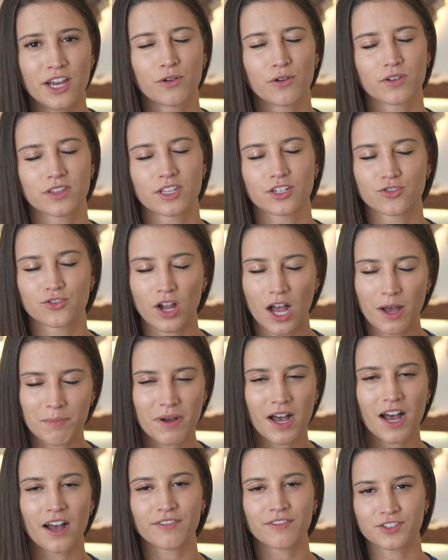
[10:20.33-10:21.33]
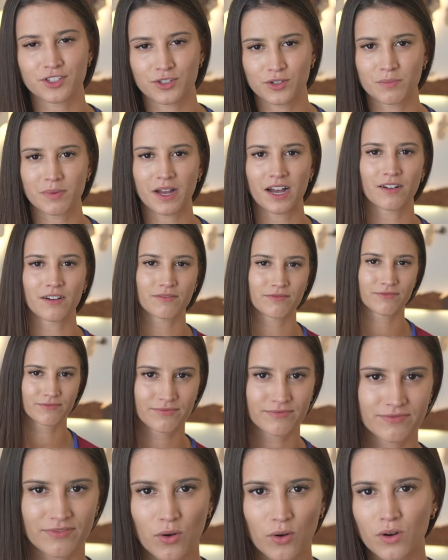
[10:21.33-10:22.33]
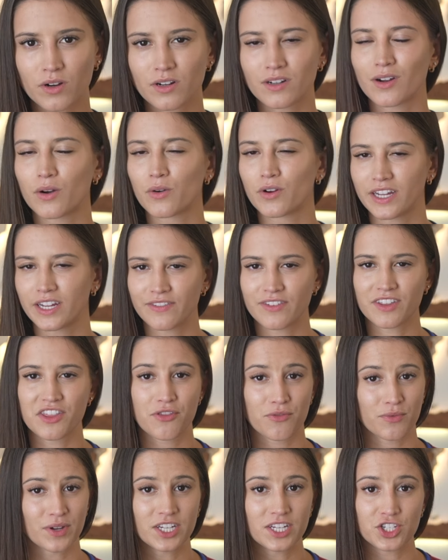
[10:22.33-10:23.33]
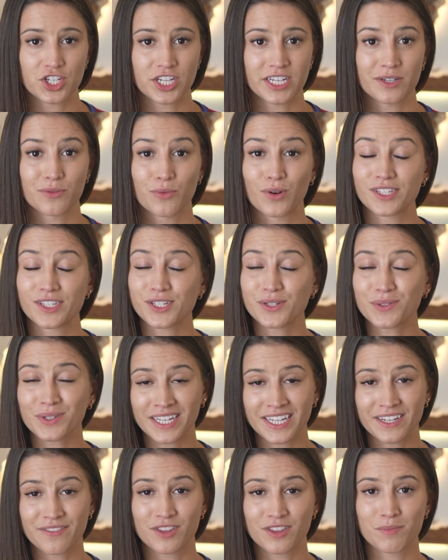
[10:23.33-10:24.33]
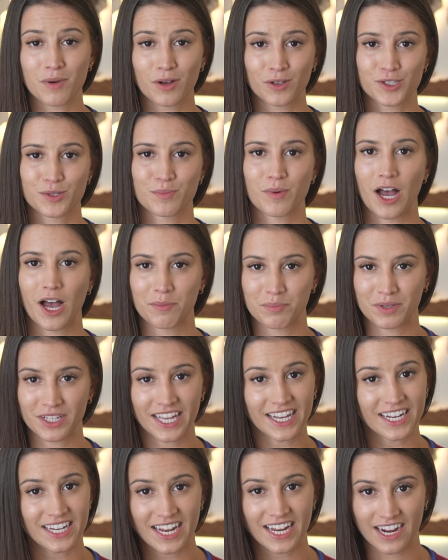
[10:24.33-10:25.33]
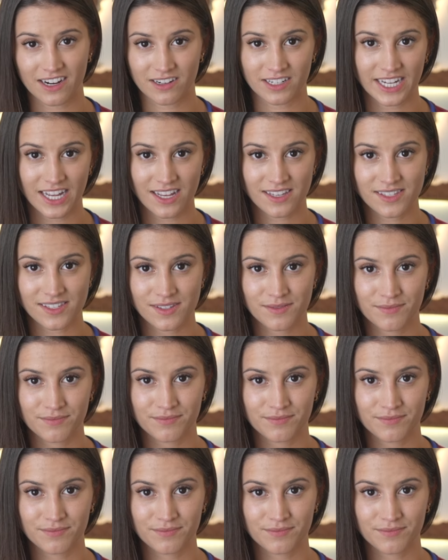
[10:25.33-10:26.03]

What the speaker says: with a drop-off to about 4 or even 3G once you leave the most populated areas.